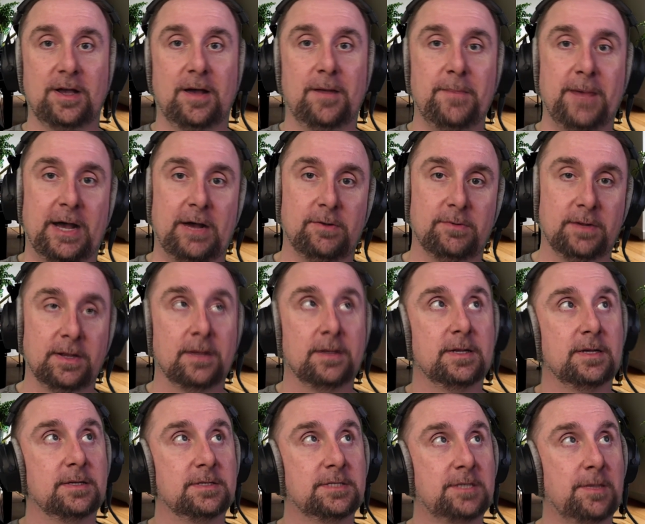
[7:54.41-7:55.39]
about
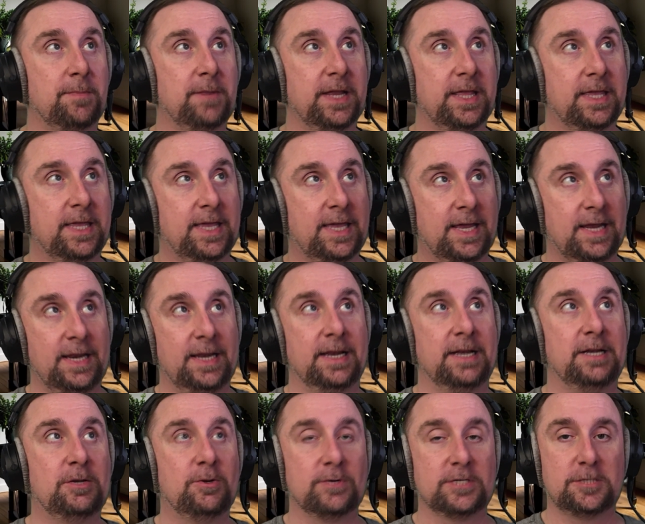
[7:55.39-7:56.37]
somebody getting
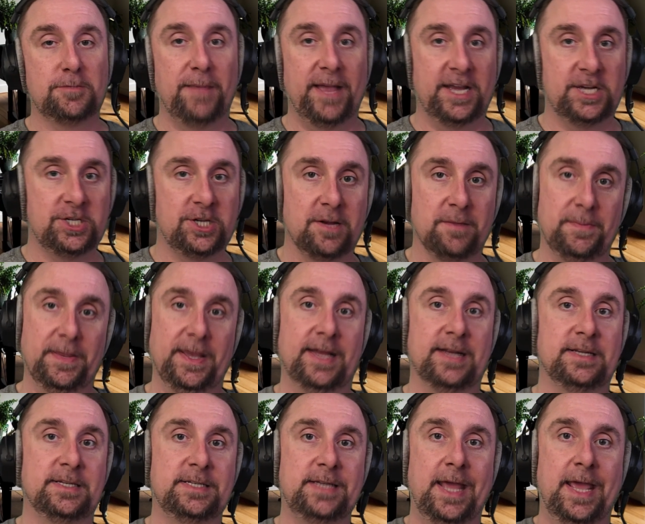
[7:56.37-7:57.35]
into a spaceship
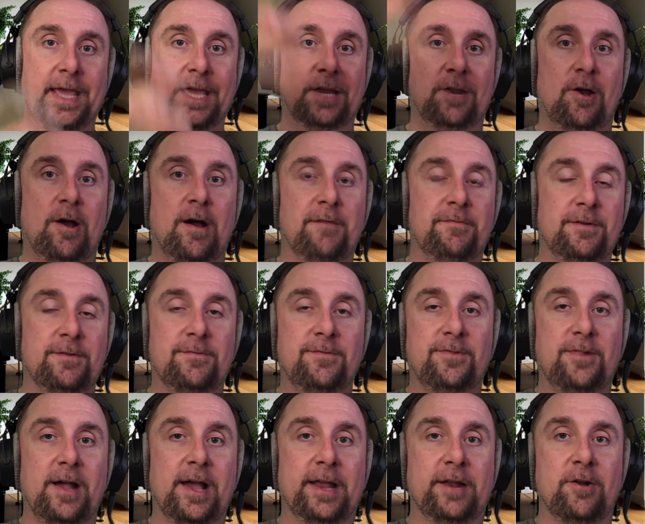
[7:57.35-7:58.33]
and taking off and
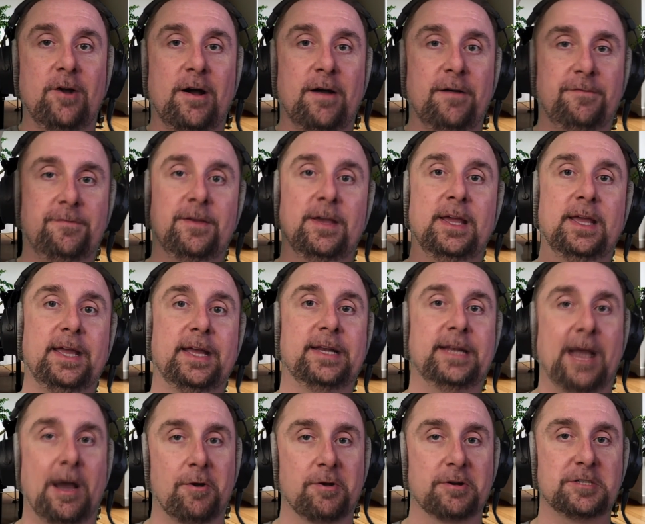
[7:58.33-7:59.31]
flying off
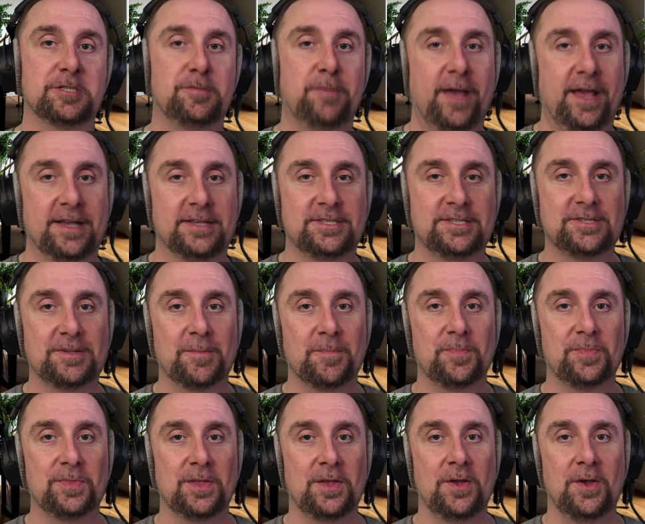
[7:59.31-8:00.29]
into outer space.
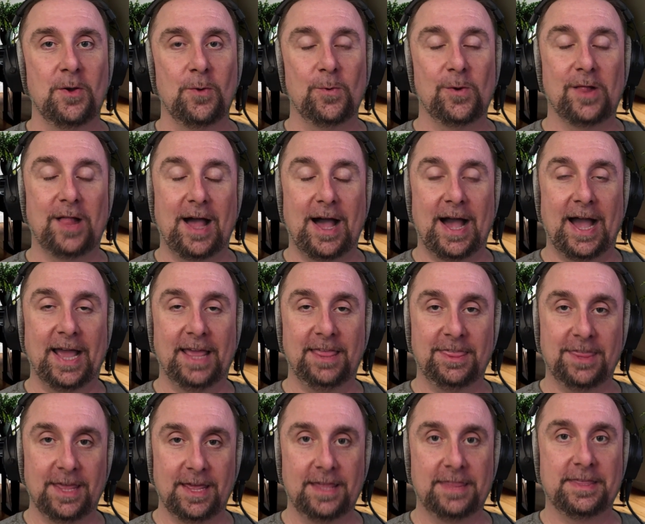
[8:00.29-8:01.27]
Well, I
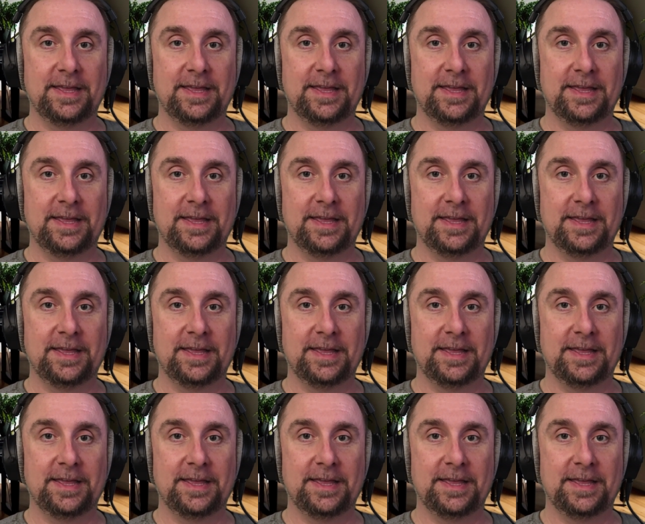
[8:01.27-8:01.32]
think